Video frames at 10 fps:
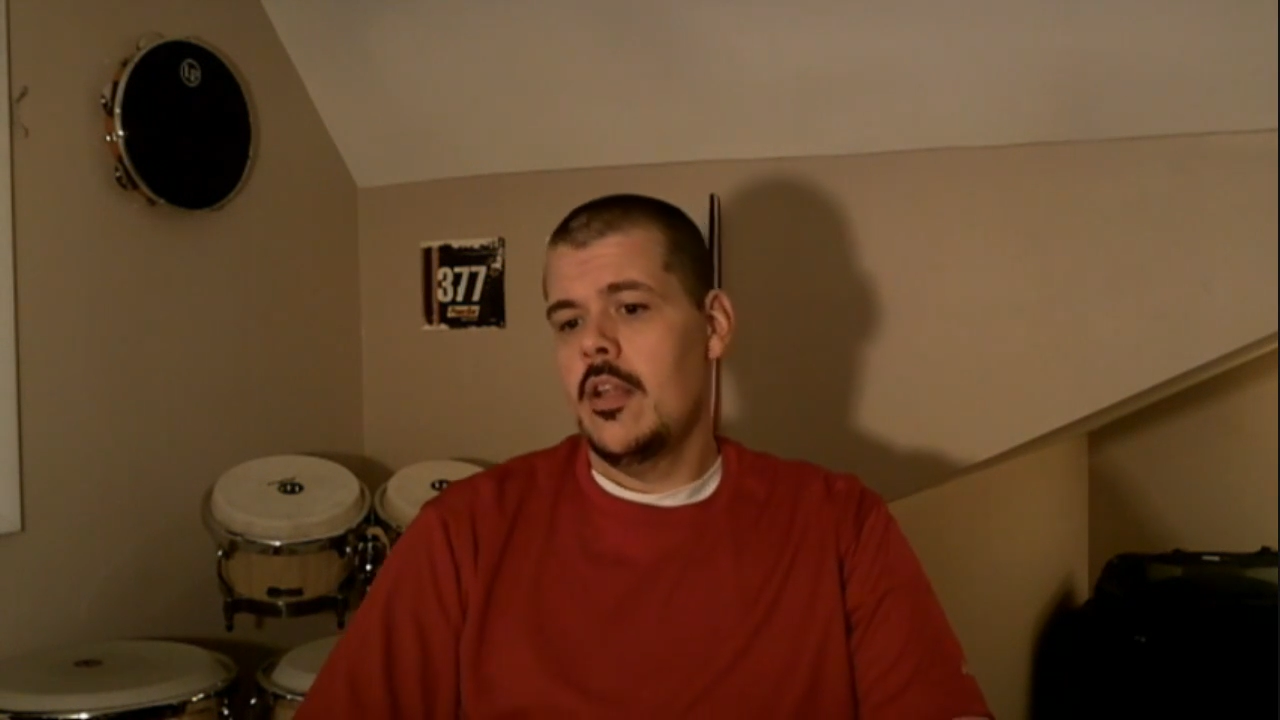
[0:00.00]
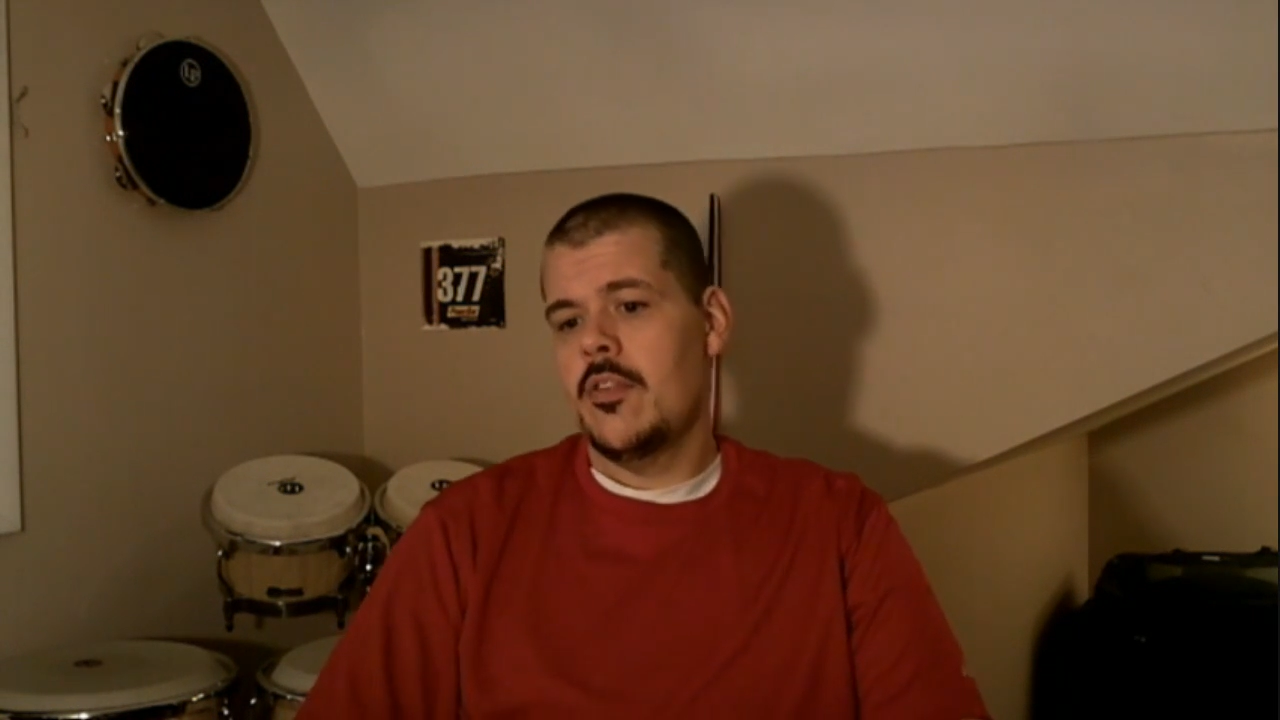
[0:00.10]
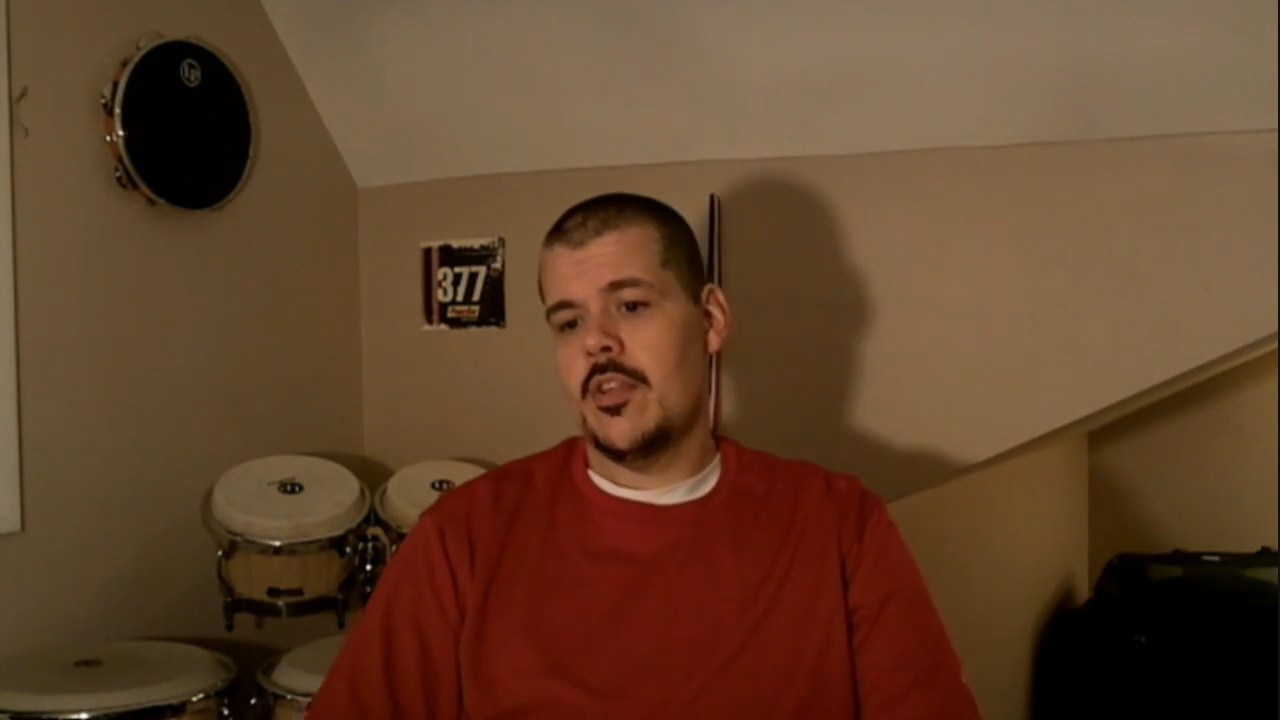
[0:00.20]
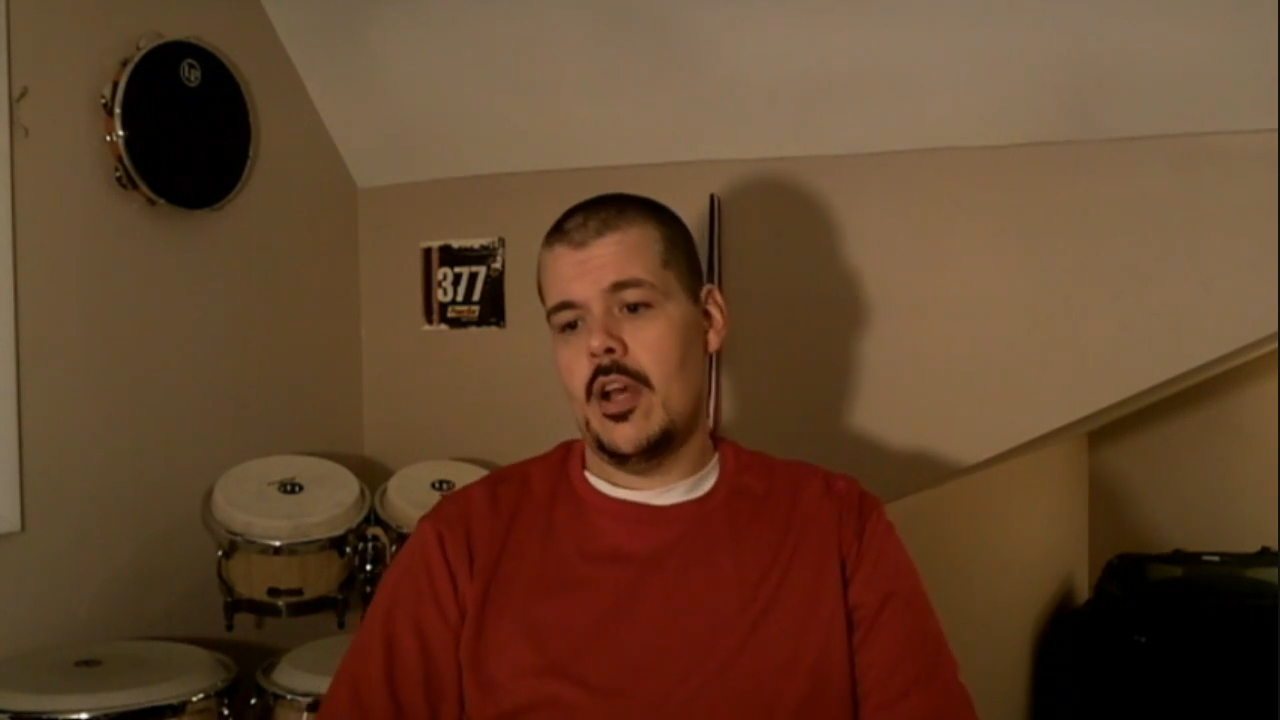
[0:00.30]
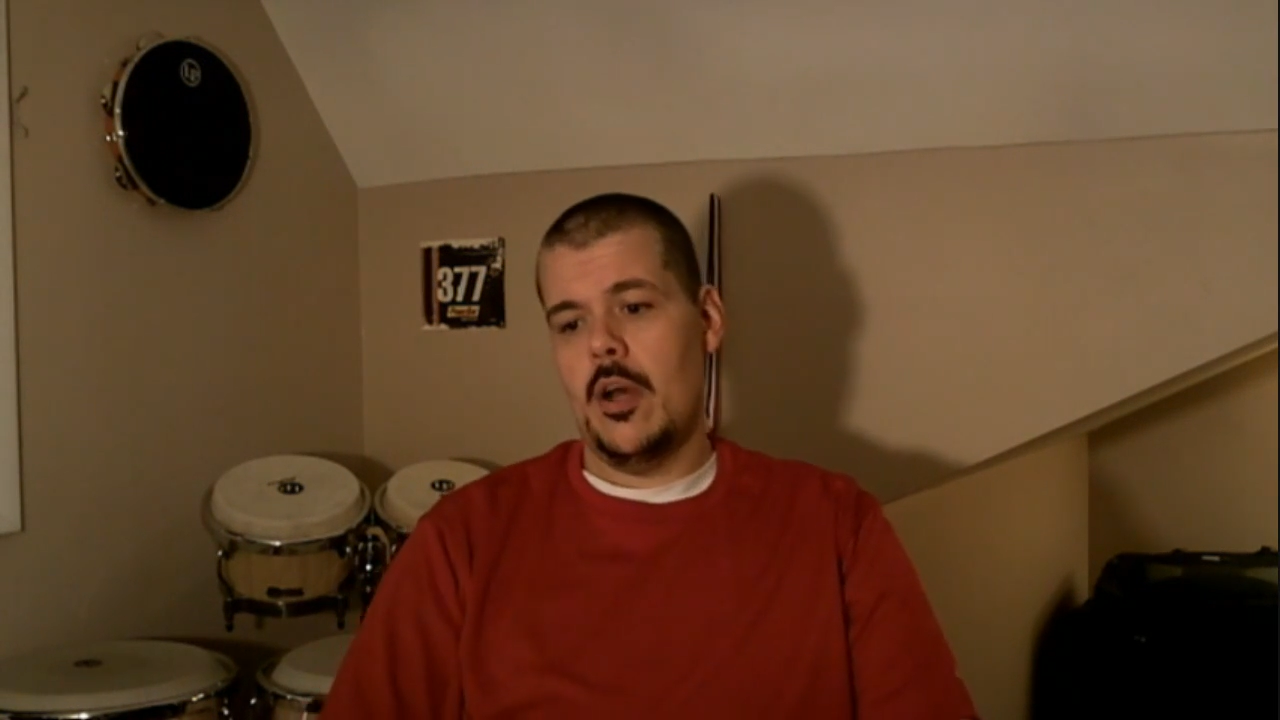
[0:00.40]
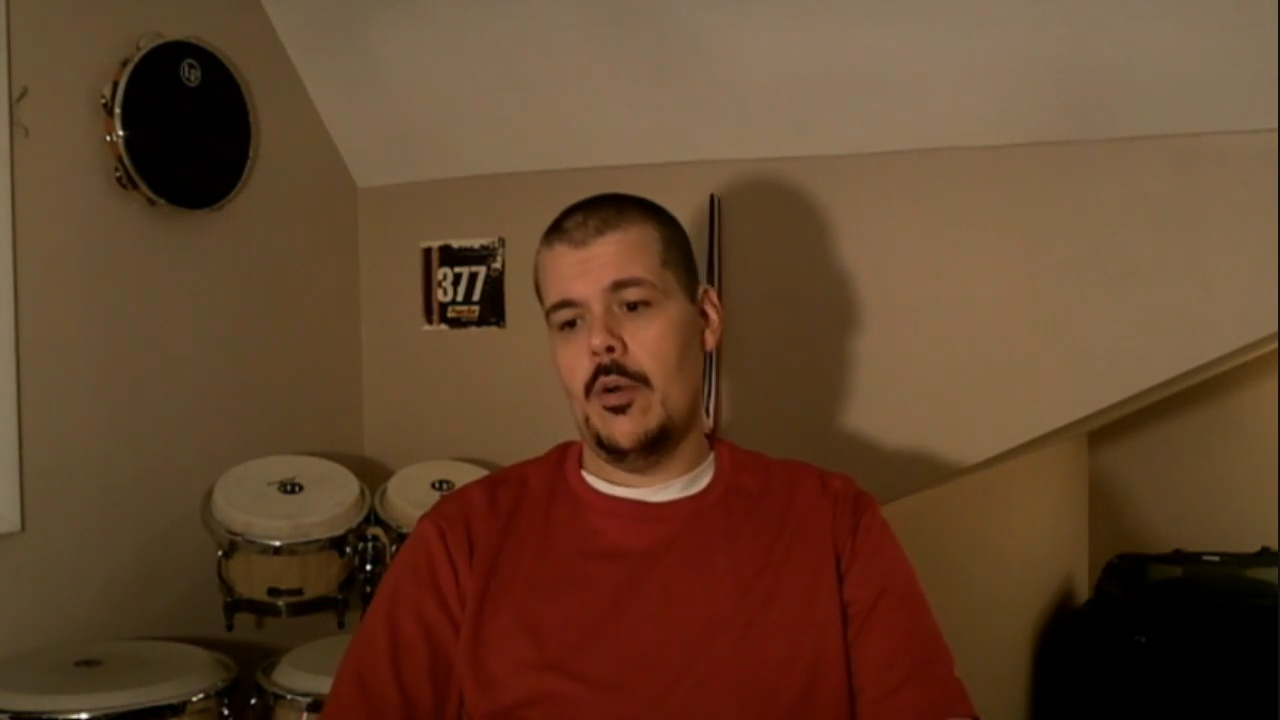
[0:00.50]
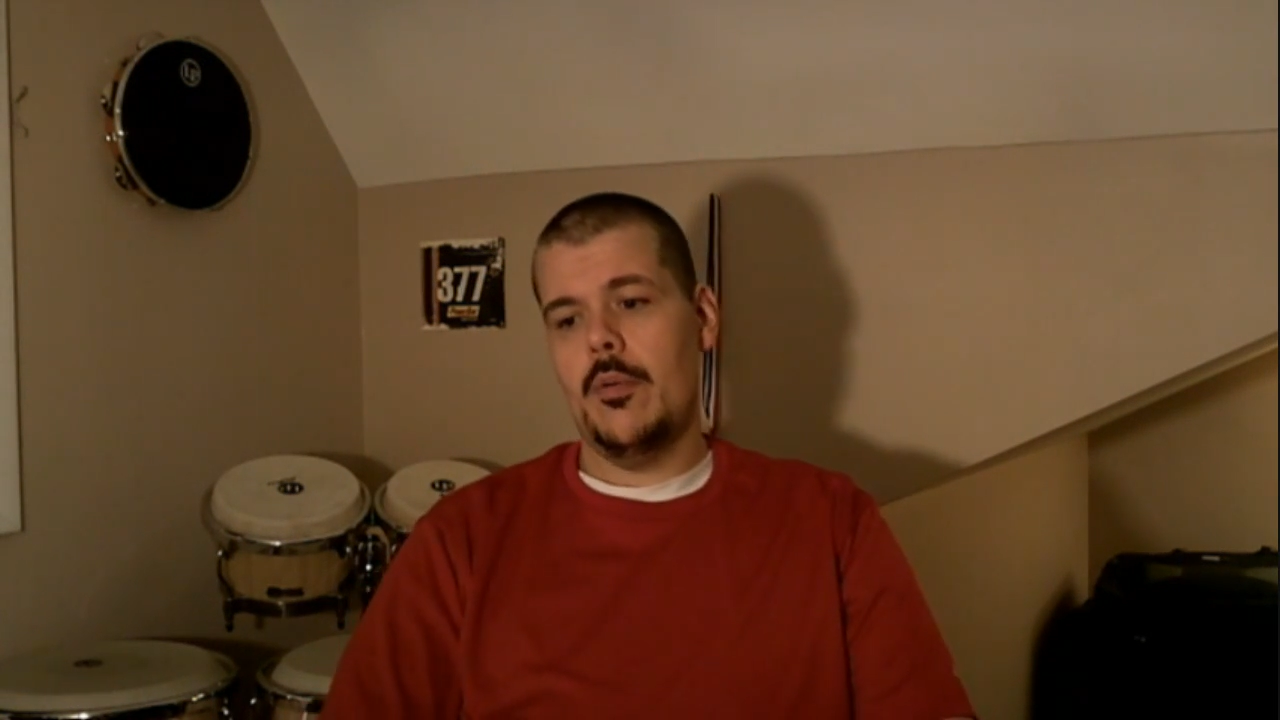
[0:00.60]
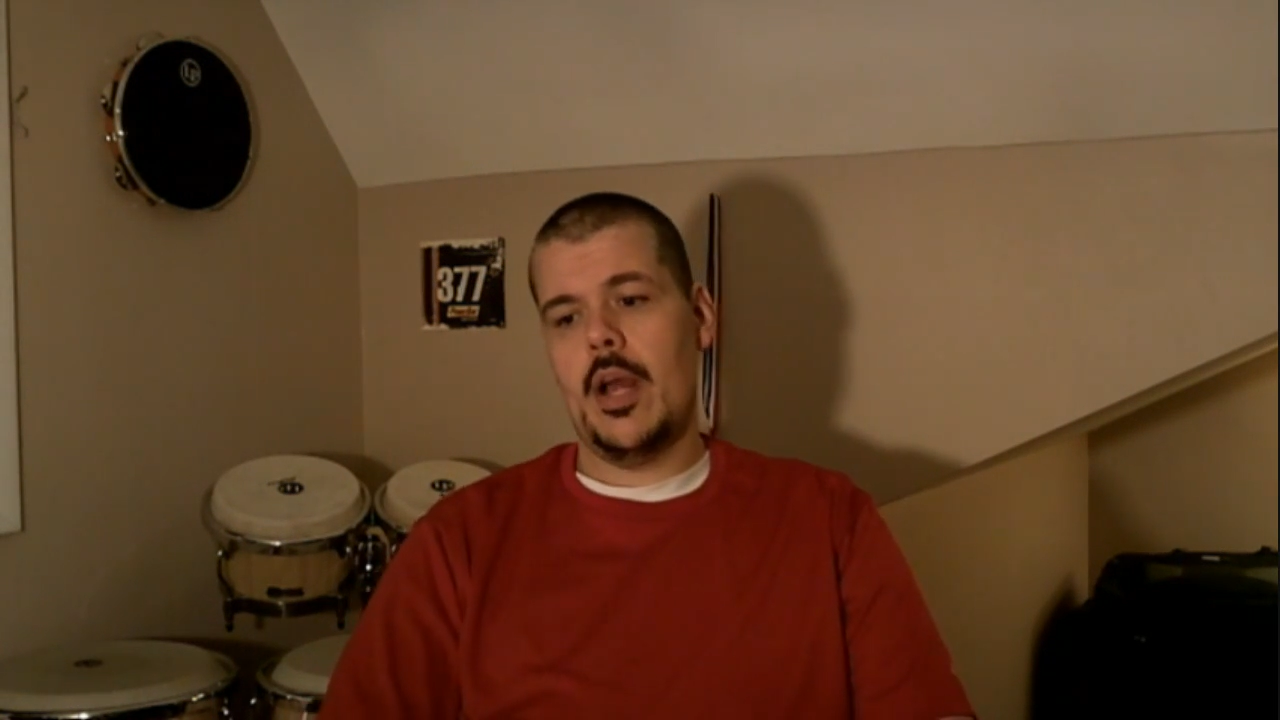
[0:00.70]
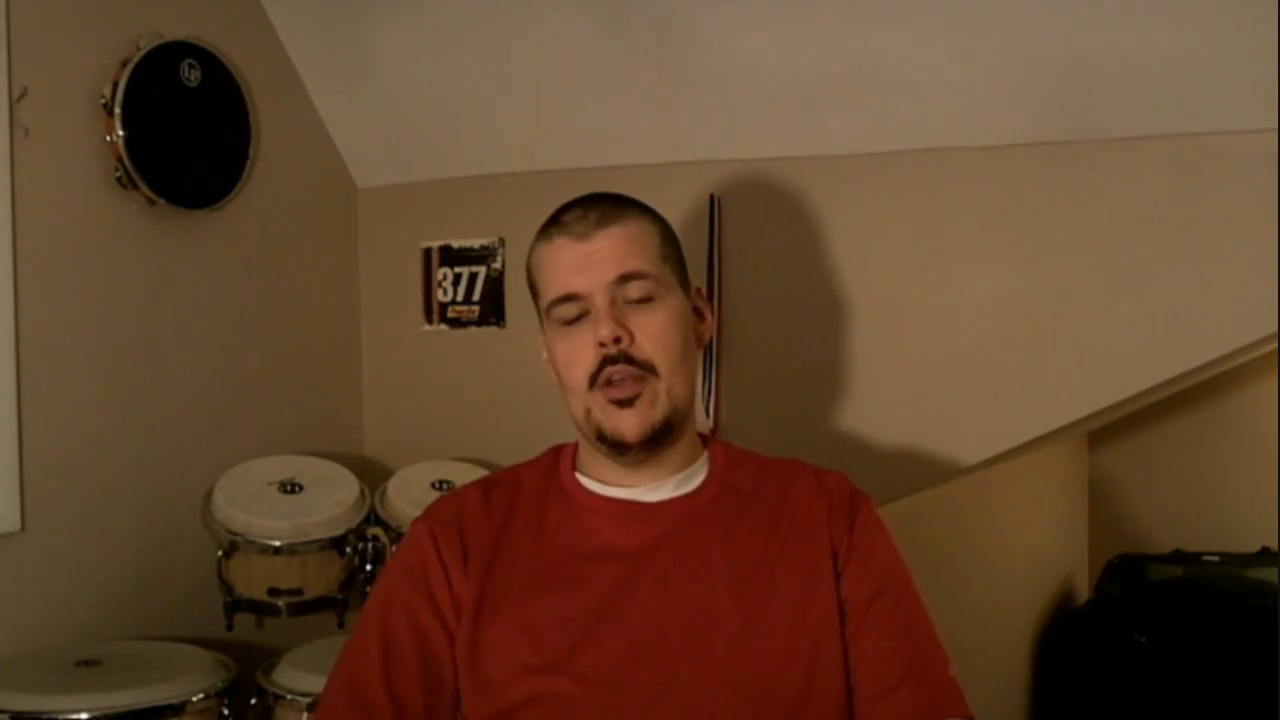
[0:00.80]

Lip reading: So